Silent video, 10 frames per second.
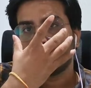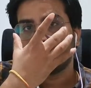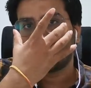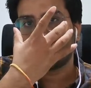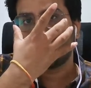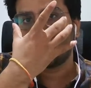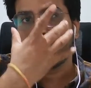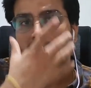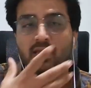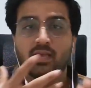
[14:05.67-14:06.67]
your role.
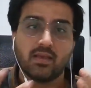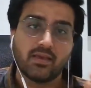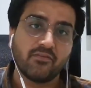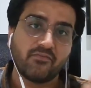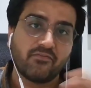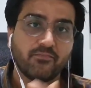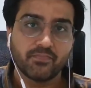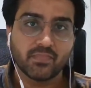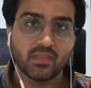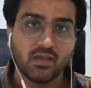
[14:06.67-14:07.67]
If
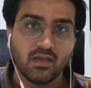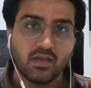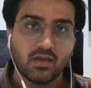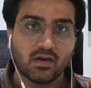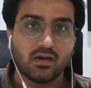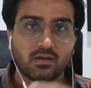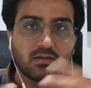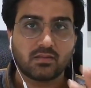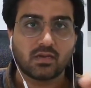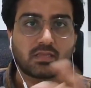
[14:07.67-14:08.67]

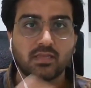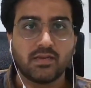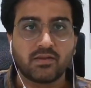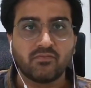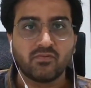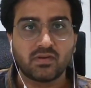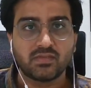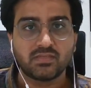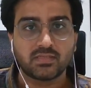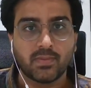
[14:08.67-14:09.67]
the interviewer
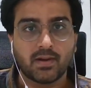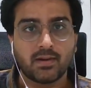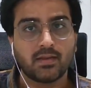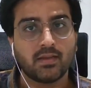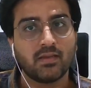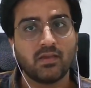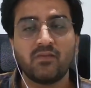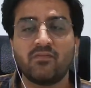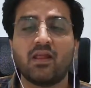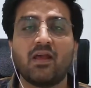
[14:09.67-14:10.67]
is smart, he
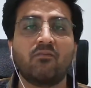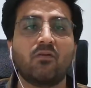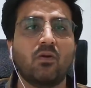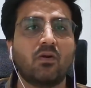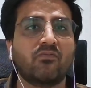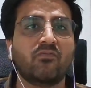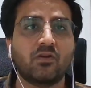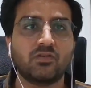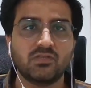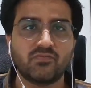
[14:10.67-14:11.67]
will have a lot of
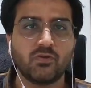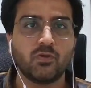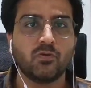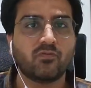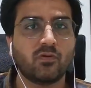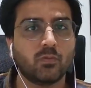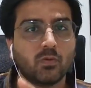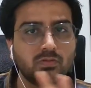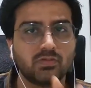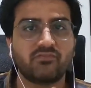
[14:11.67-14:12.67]
questions for you from
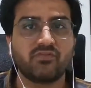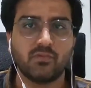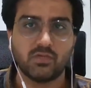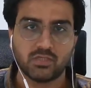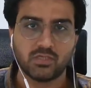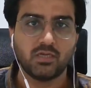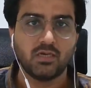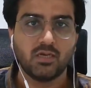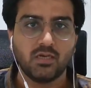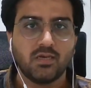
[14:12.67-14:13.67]
those information.
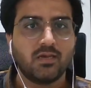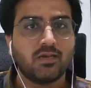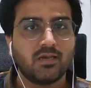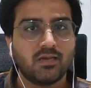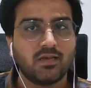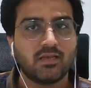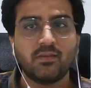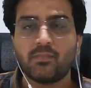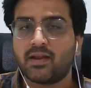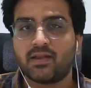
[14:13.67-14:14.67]
He
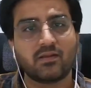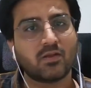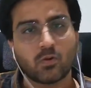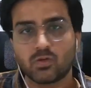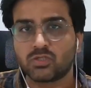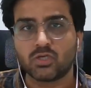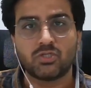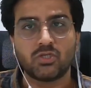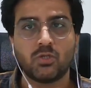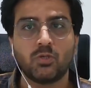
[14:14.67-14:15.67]
might cross
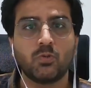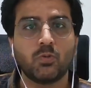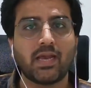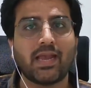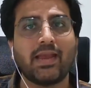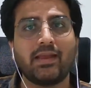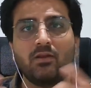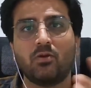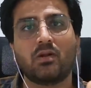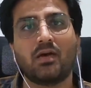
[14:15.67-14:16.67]
question you, and
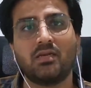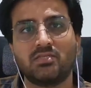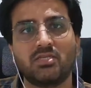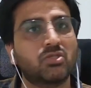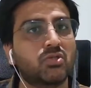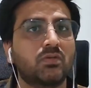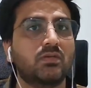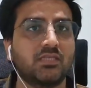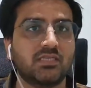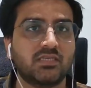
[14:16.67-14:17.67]
your answer should
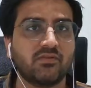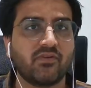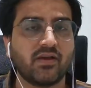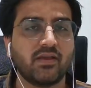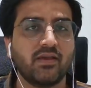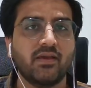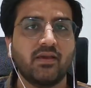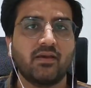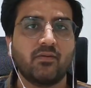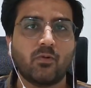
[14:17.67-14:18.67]
justify
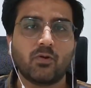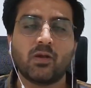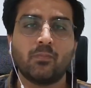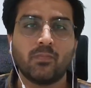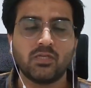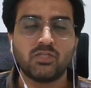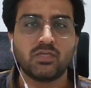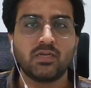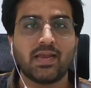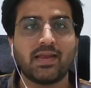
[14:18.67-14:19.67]
what you have
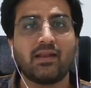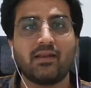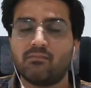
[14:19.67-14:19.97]
mentioned, and